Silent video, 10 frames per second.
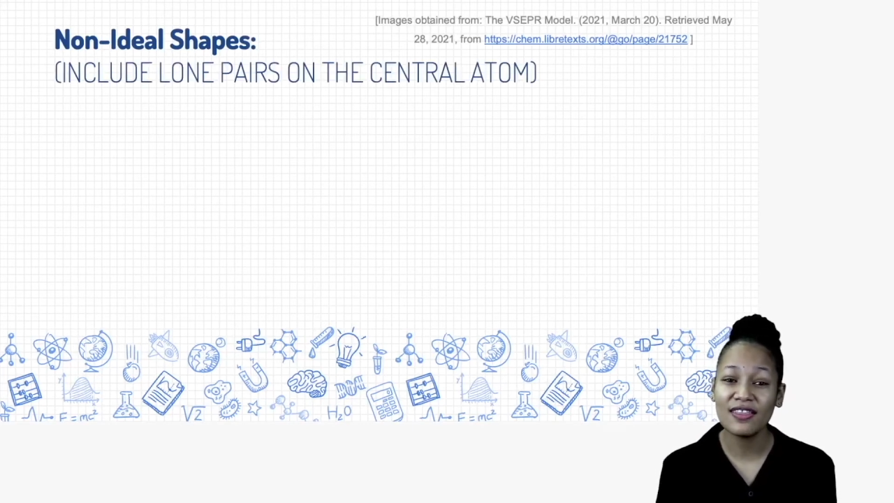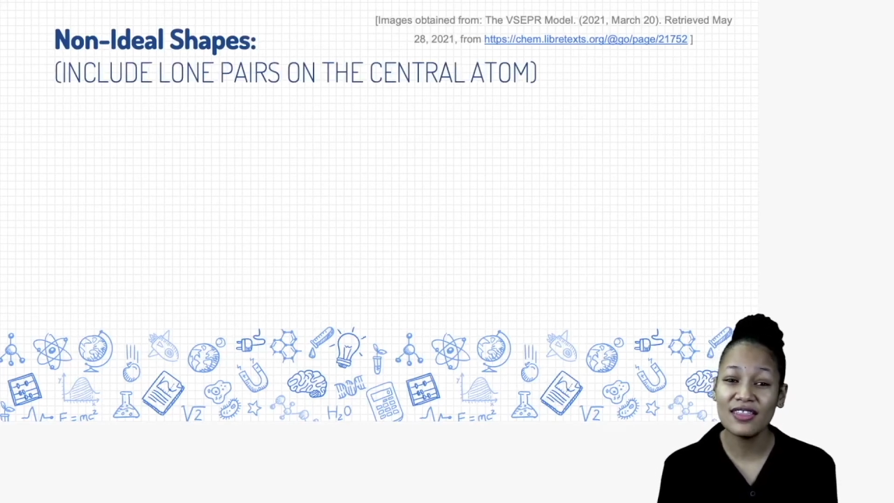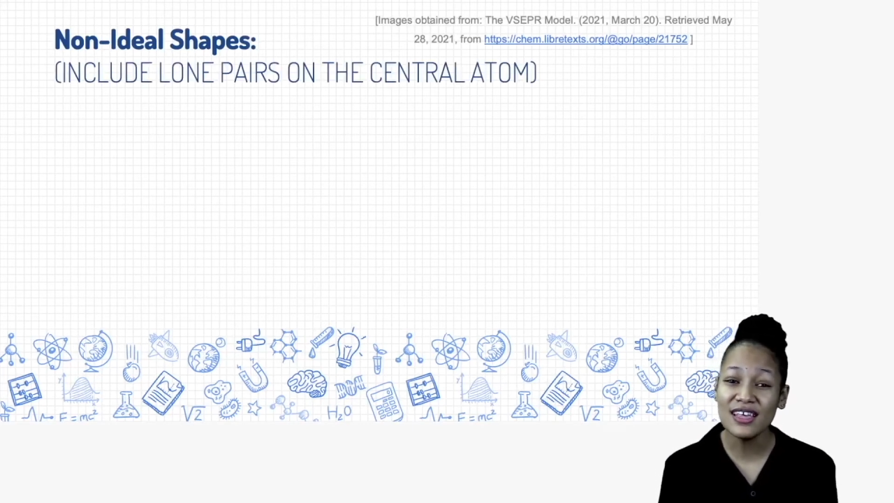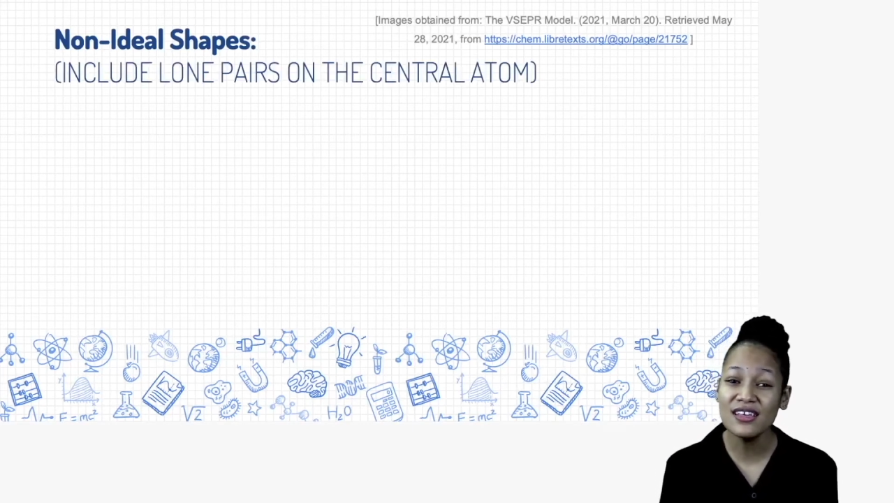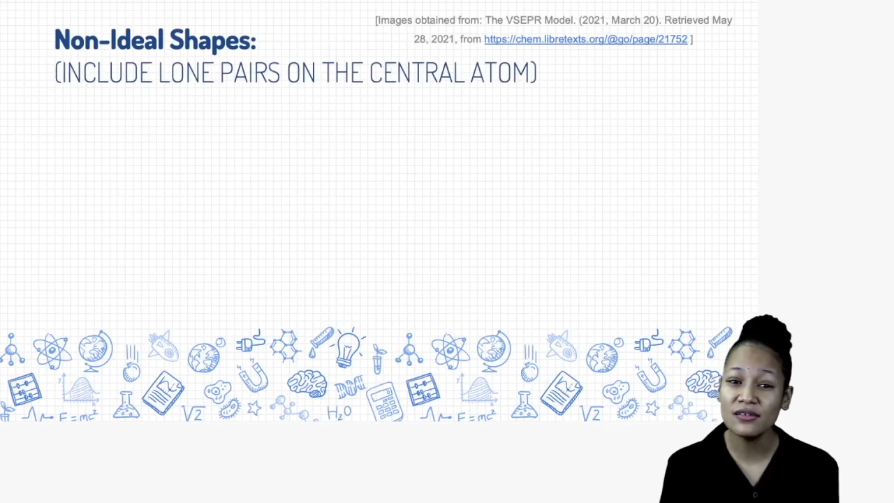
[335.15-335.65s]

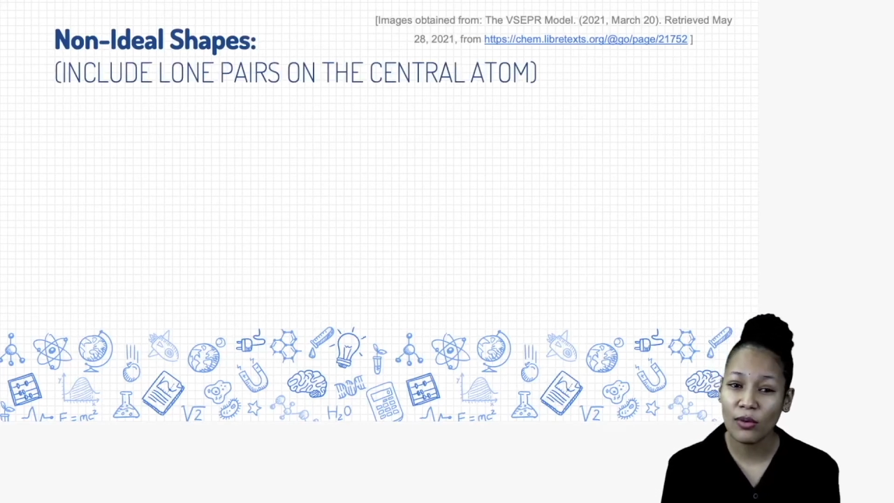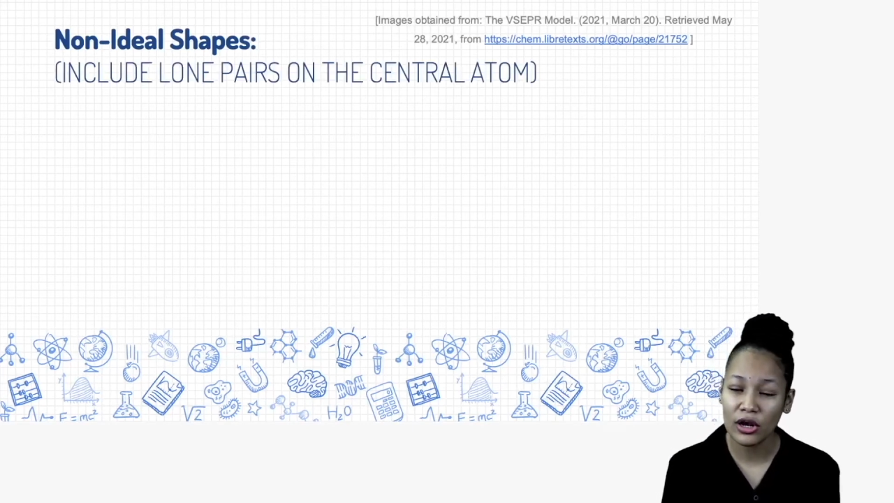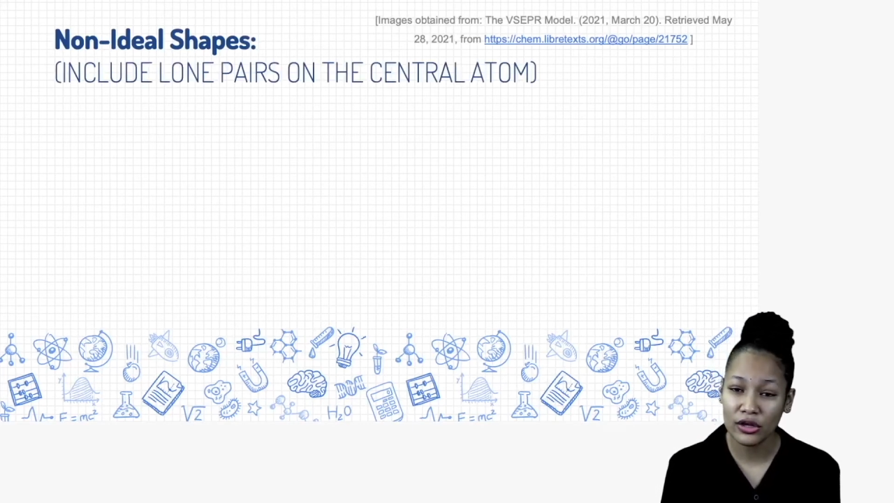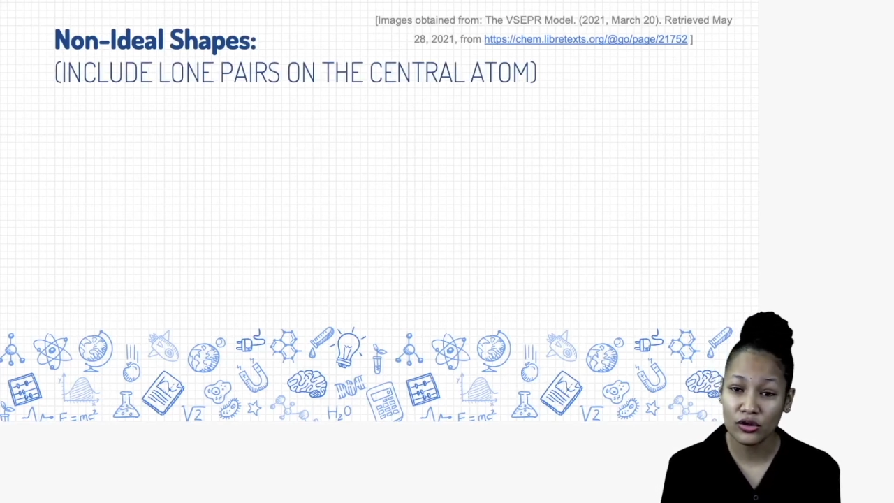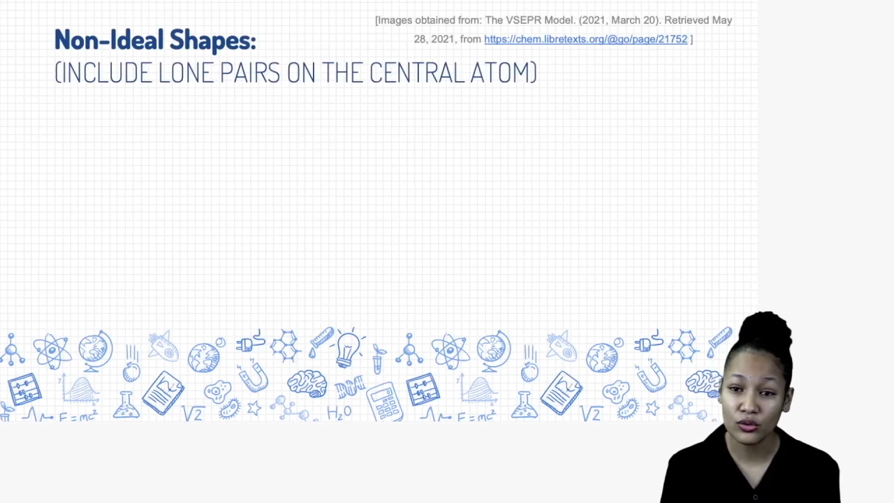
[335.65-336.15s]
these
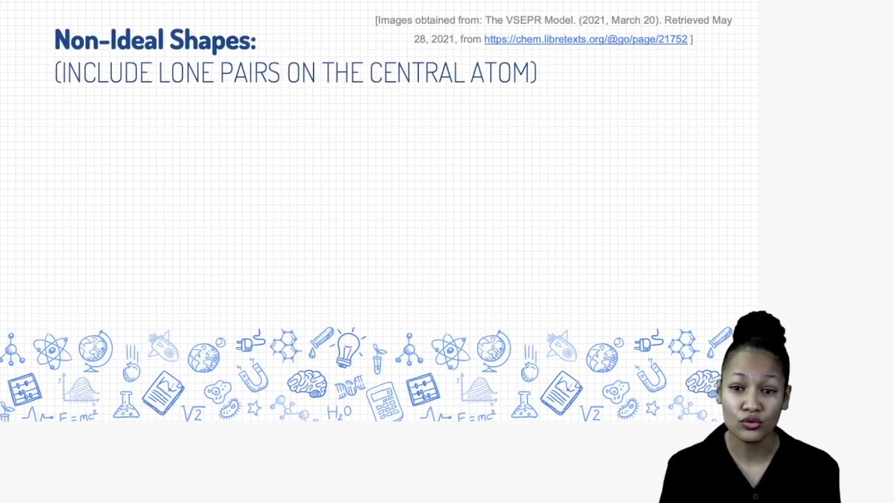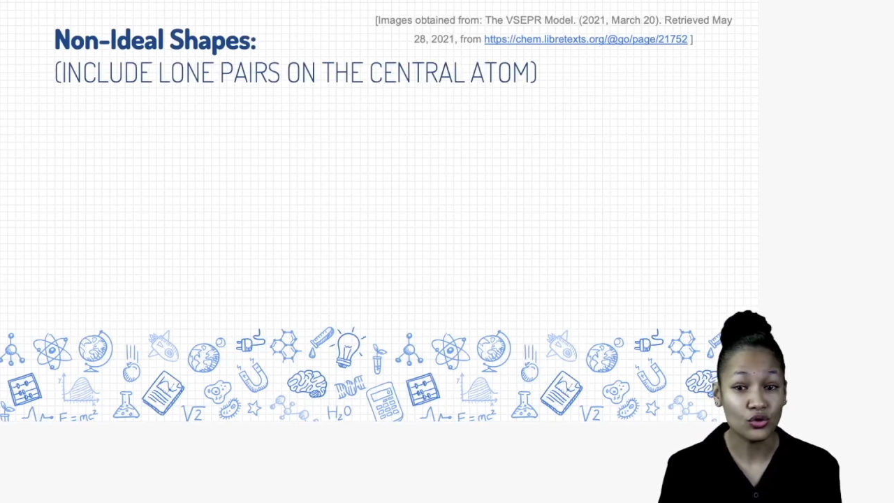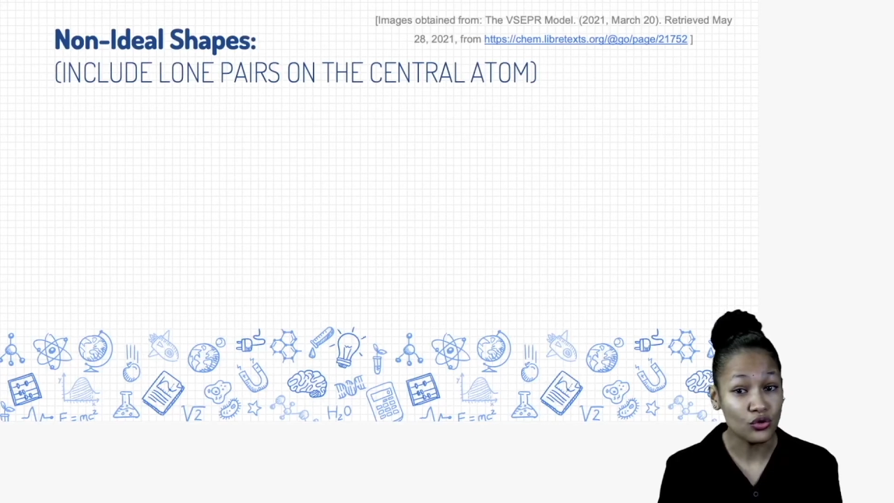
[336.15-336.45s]
molecules